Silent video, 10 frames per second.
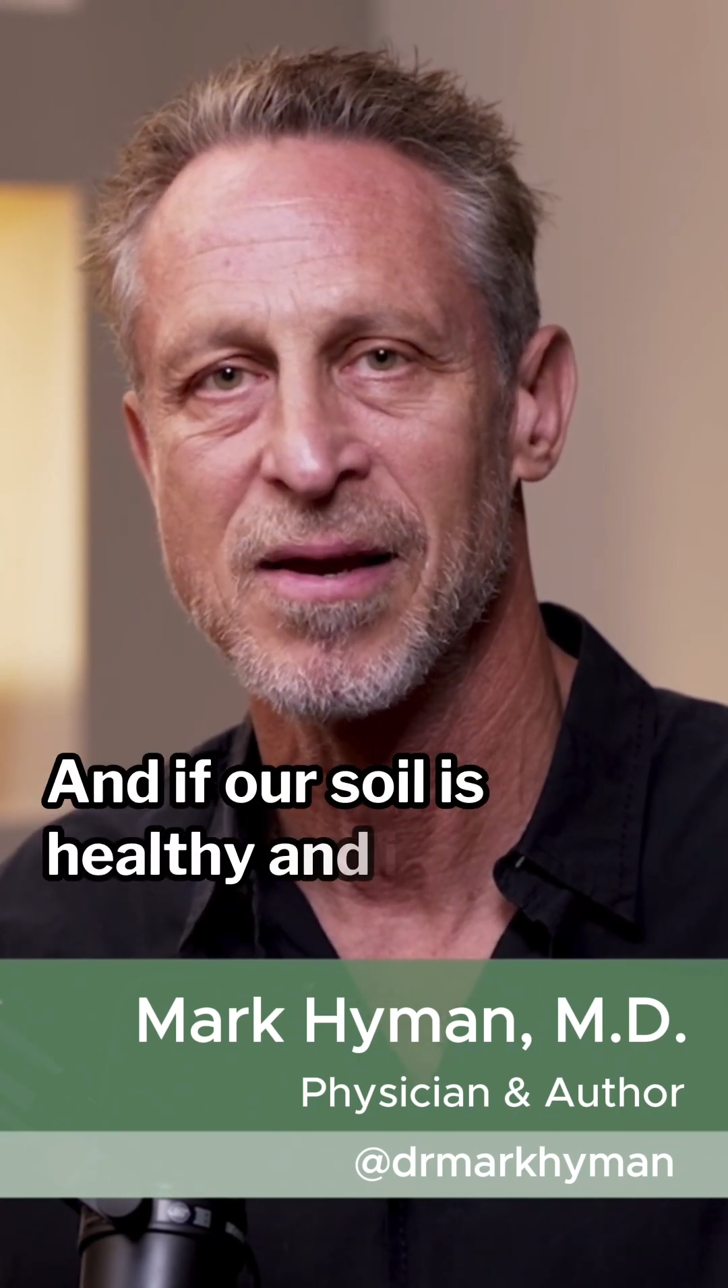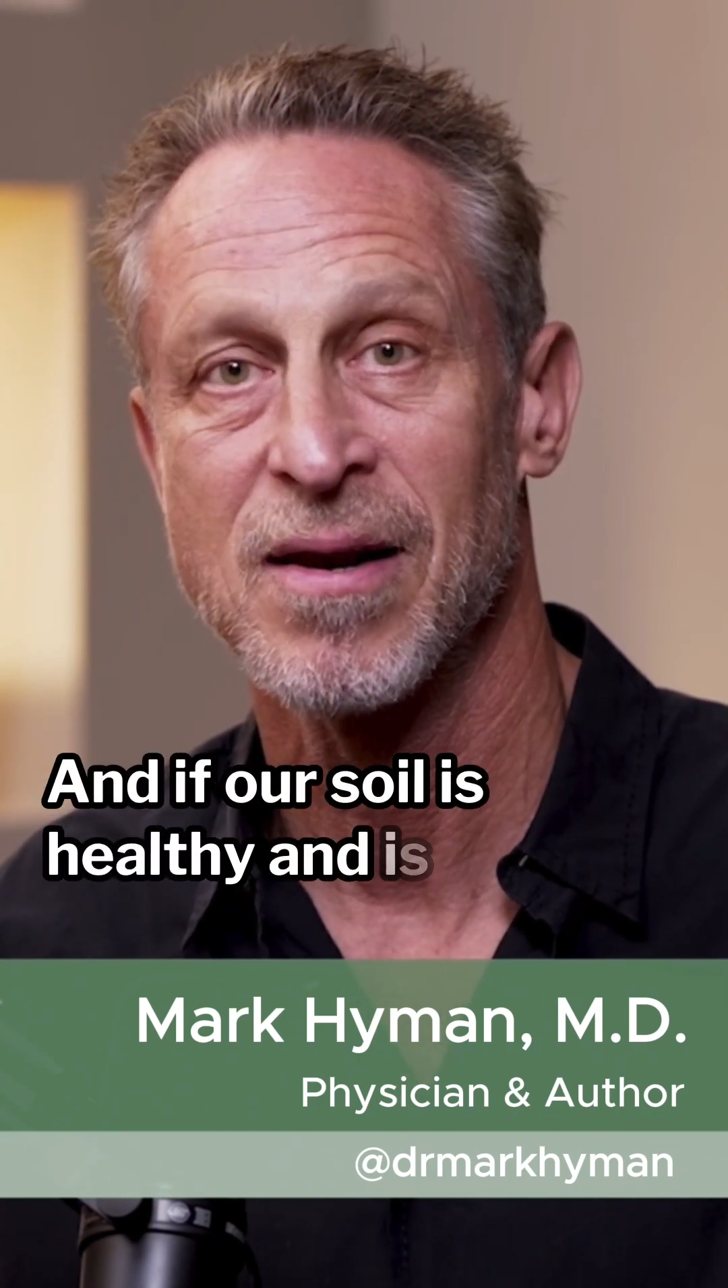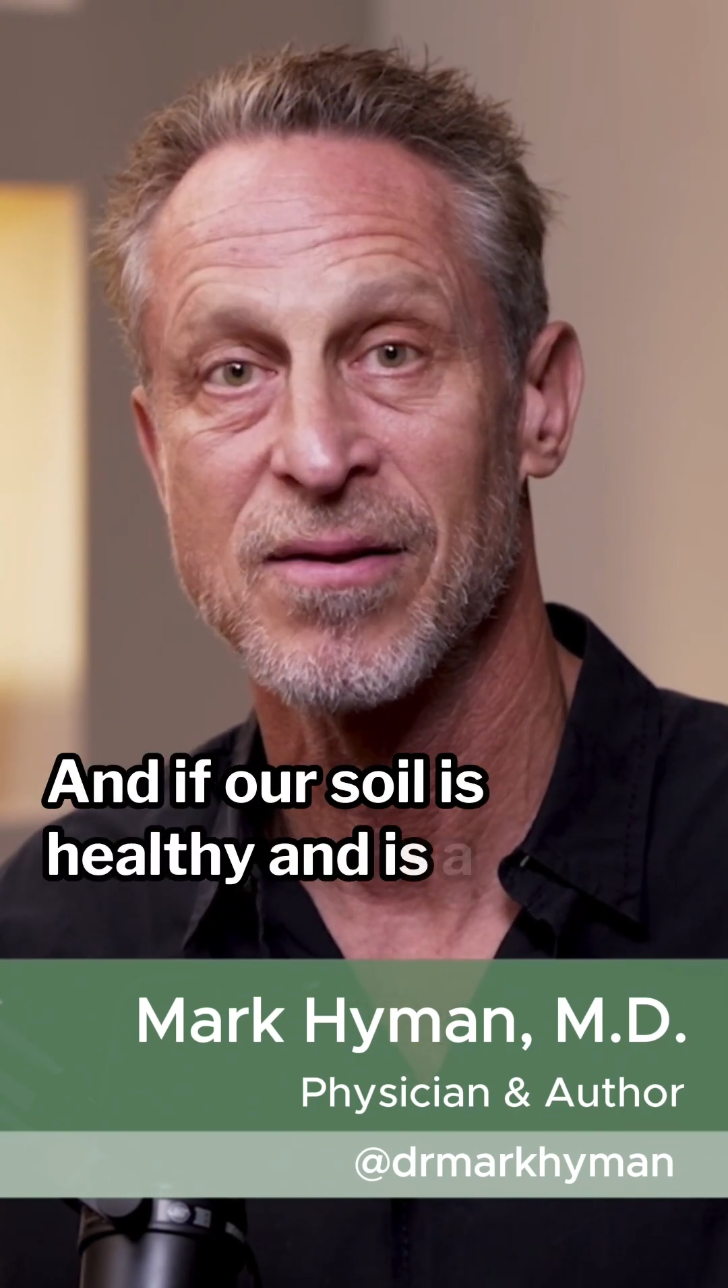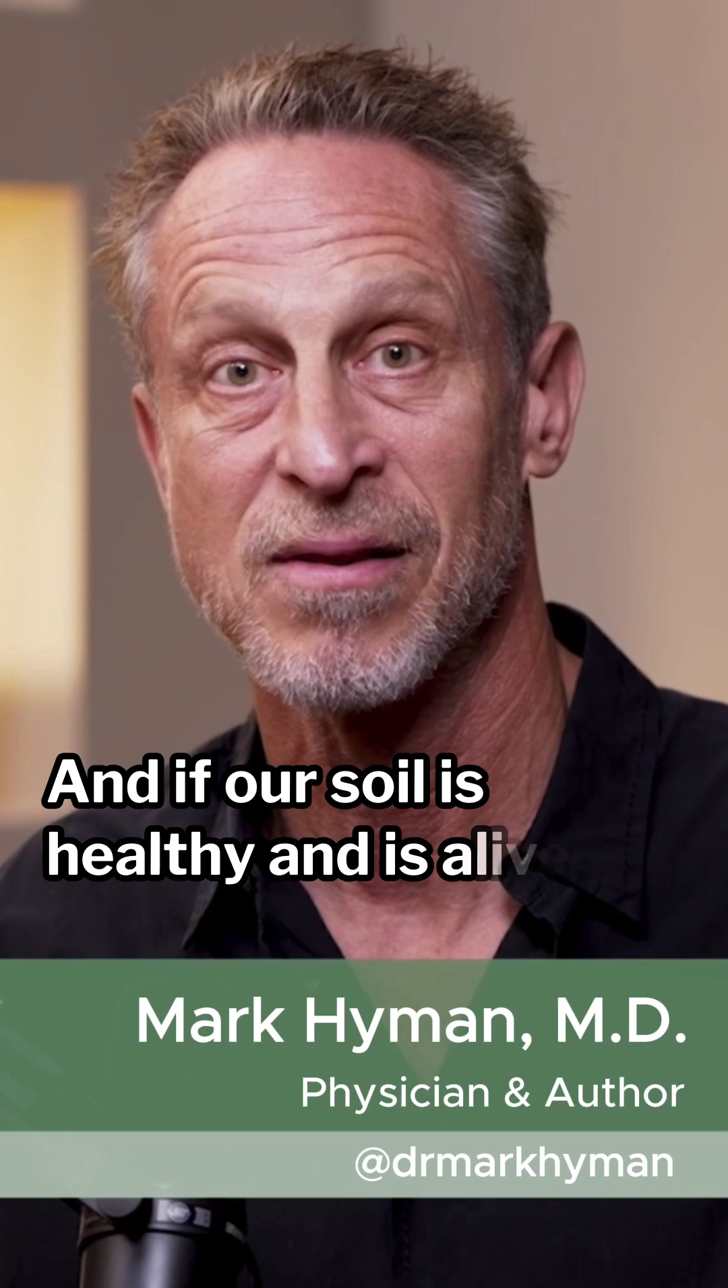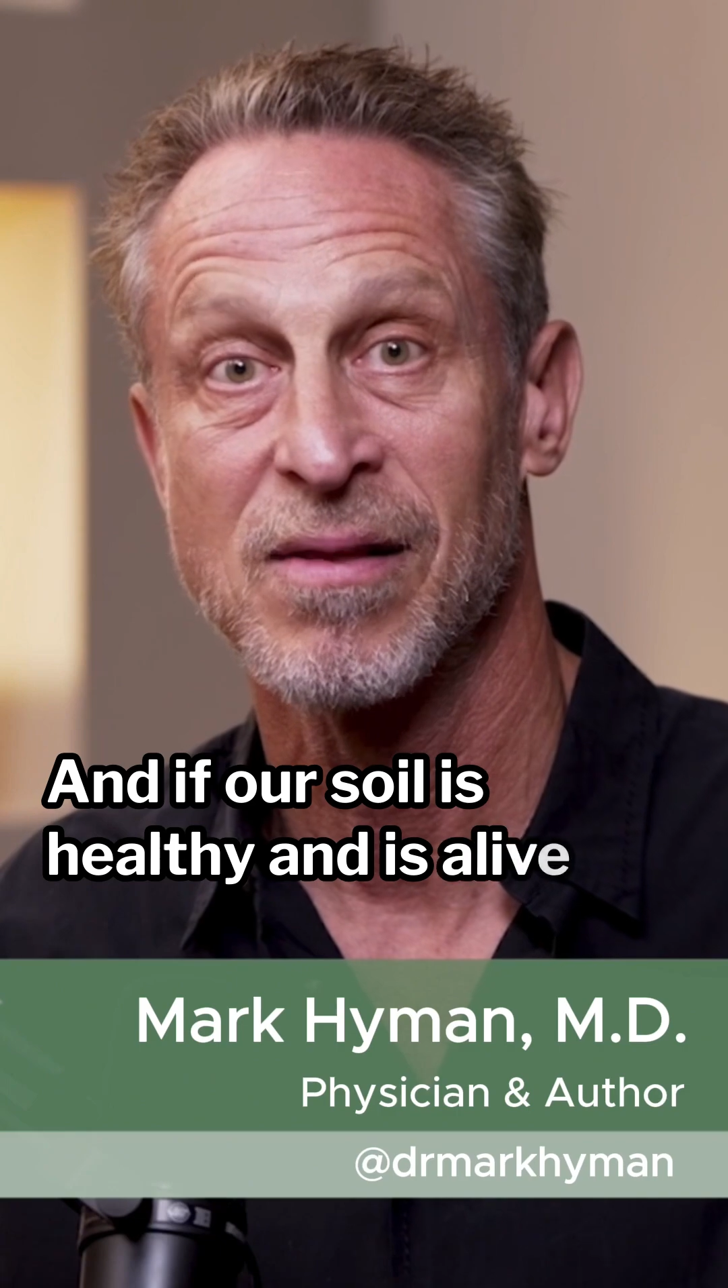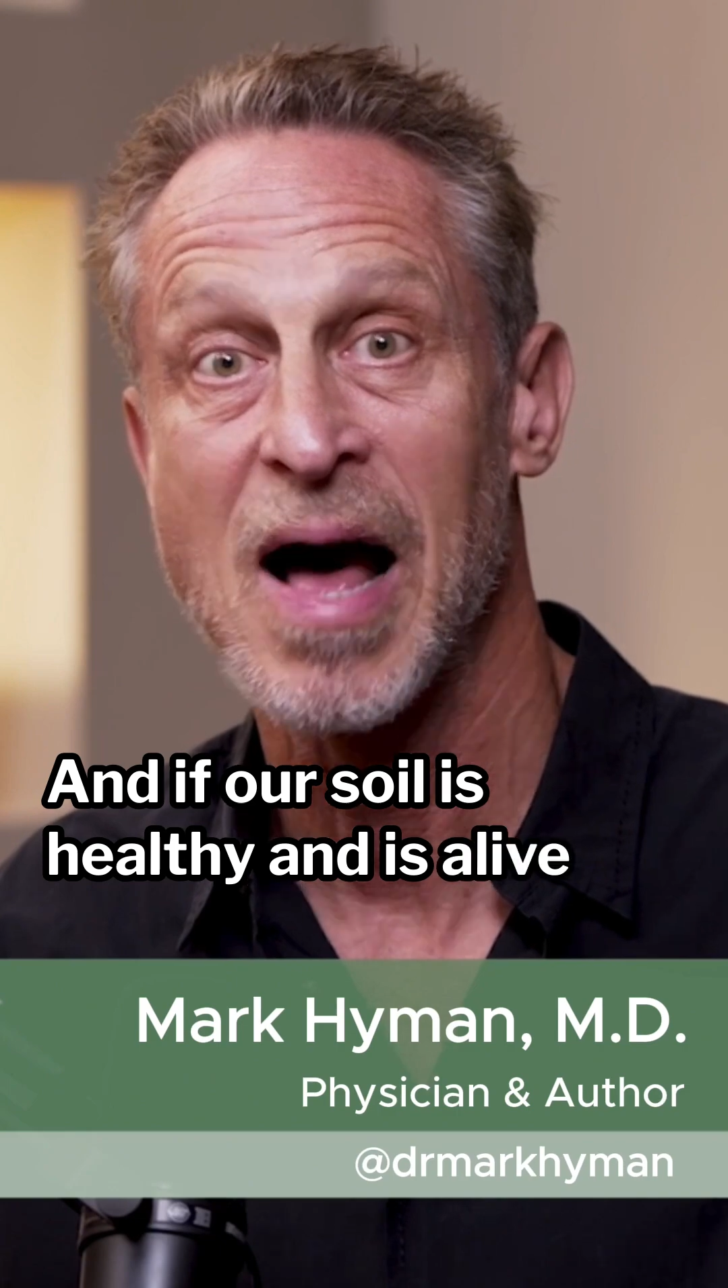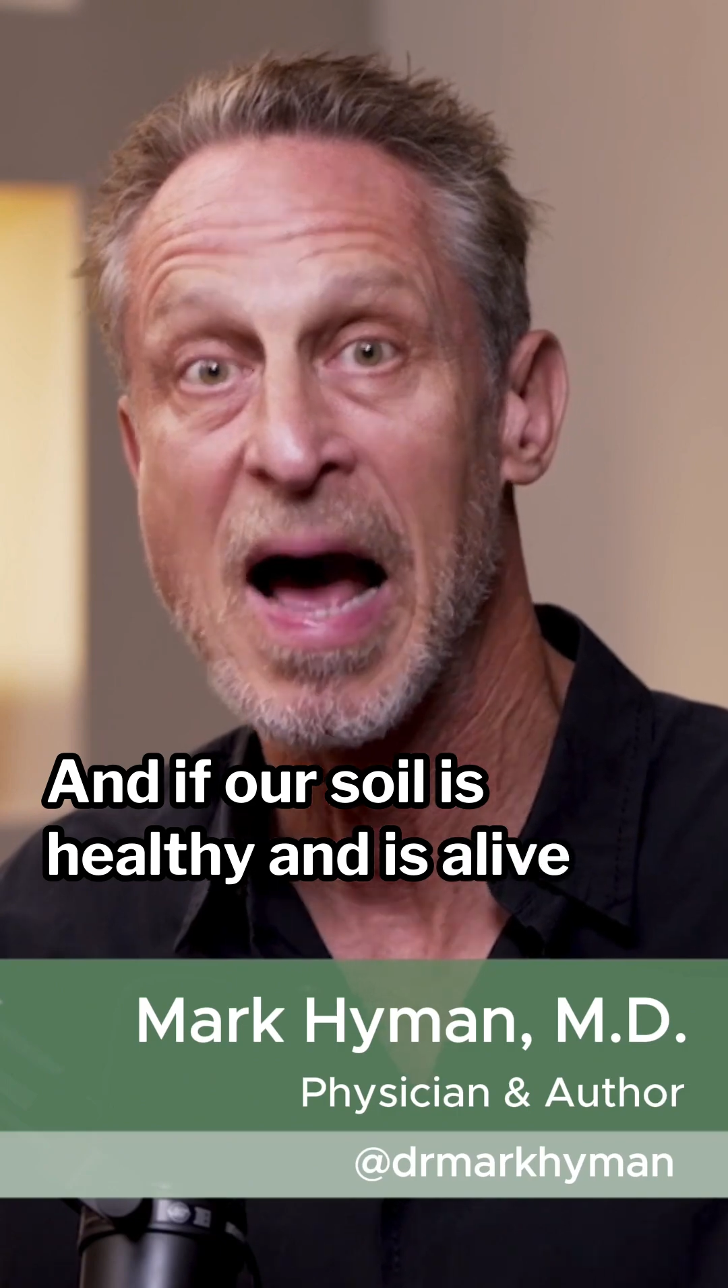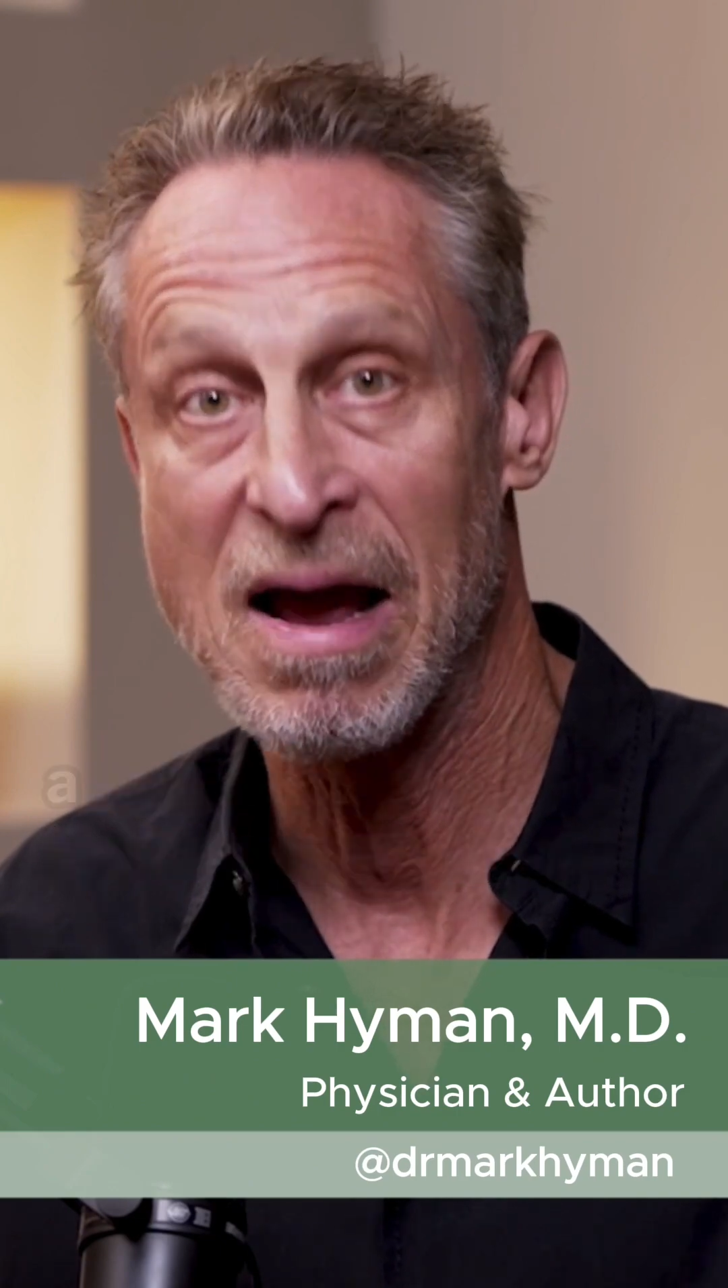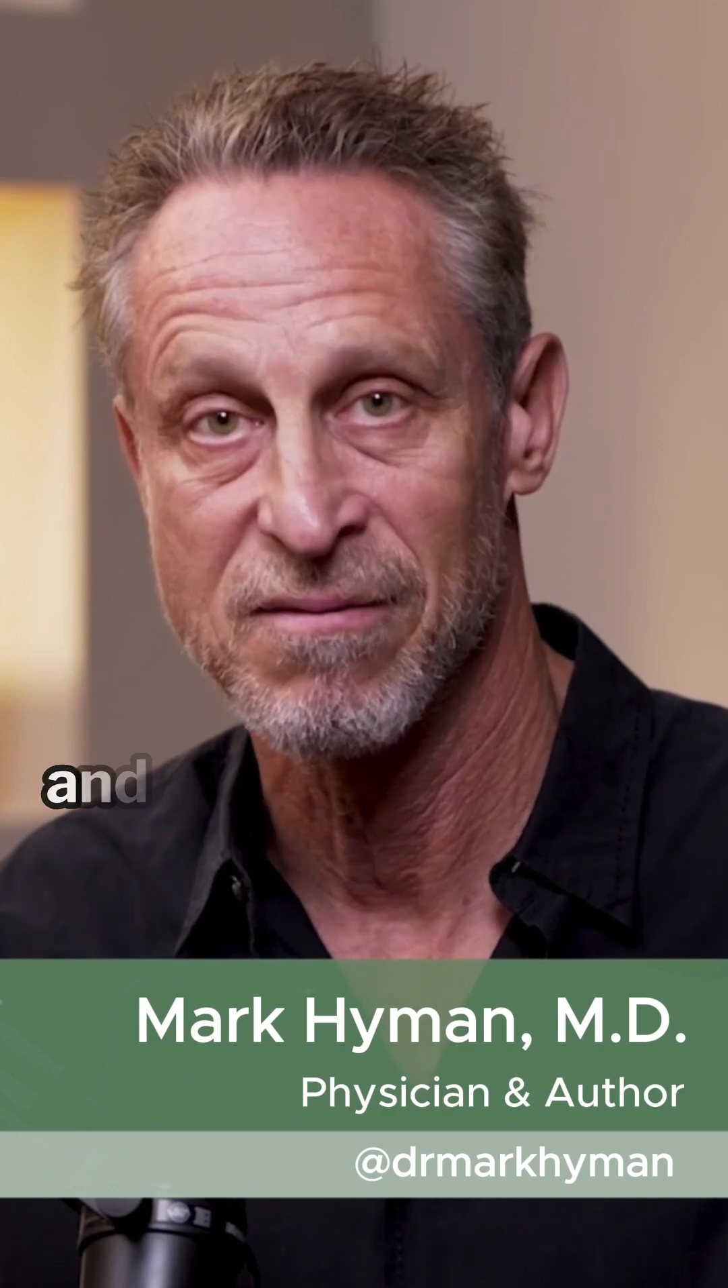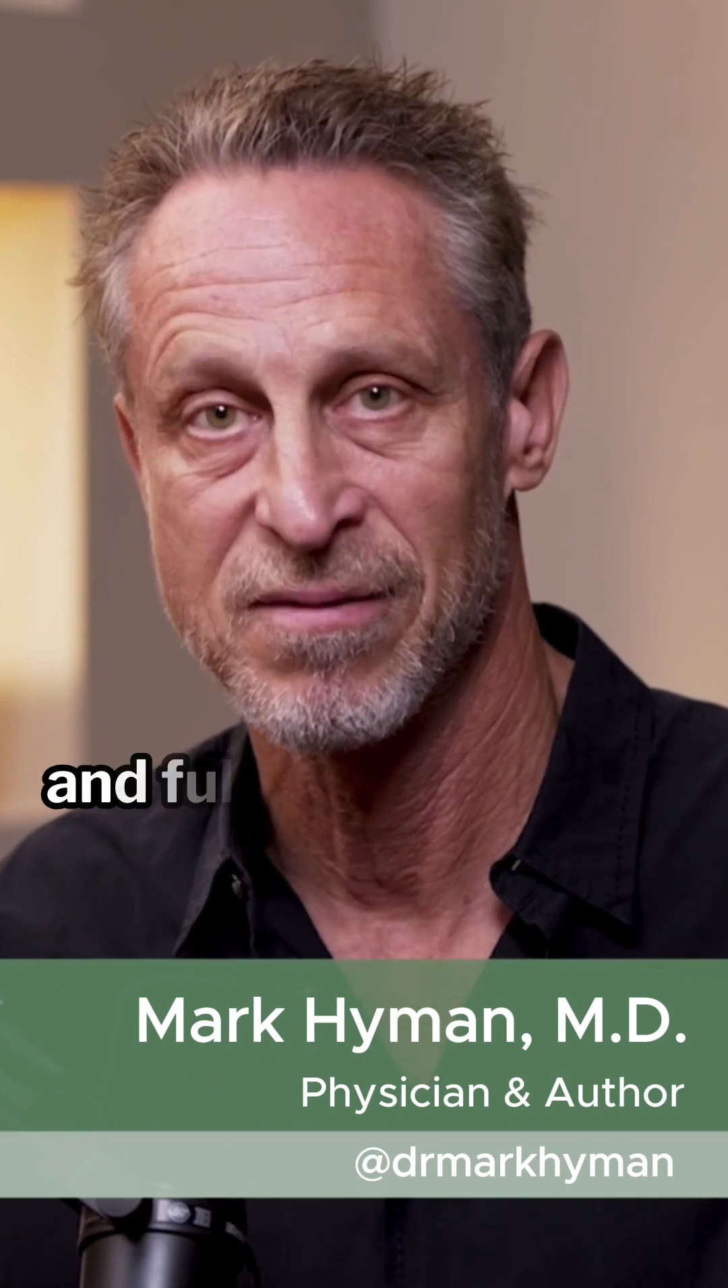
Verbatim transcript: and is alive